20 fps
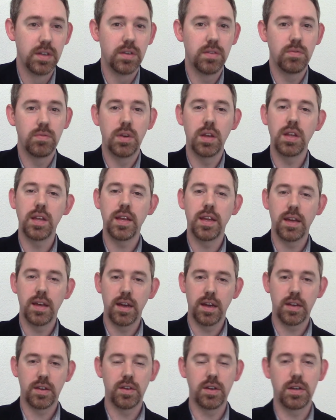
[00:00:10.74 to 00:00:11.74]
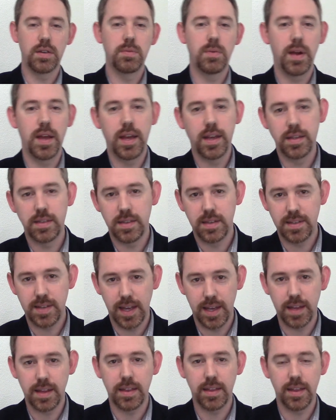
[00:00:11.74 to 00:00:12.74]
really a good way to
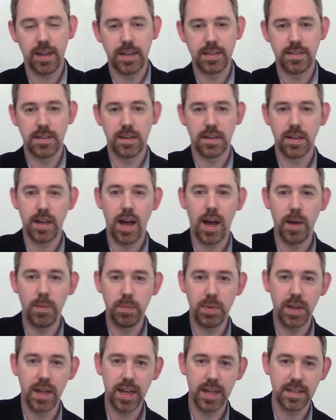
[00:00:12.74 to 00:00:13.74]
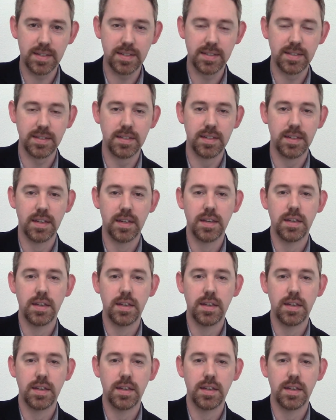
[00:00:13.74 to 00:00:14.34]
take things that are complex